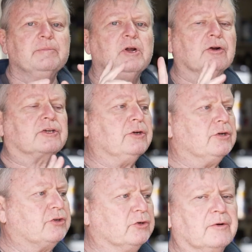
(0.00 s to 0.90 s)
I'm not going
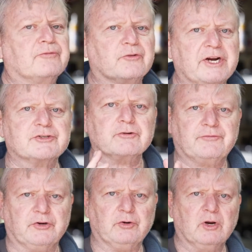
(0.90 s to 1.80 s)
to do a fresh
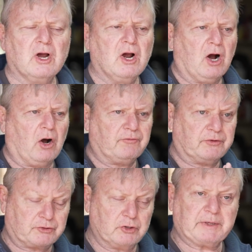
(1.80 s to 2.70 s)
review of
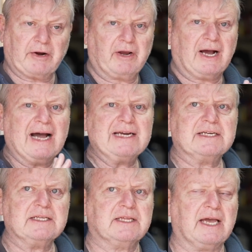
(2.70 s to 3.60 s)
the Troopcarrier. I
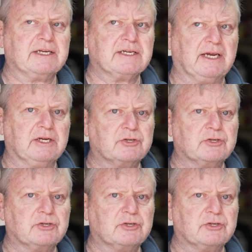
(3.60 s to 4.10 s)
did that in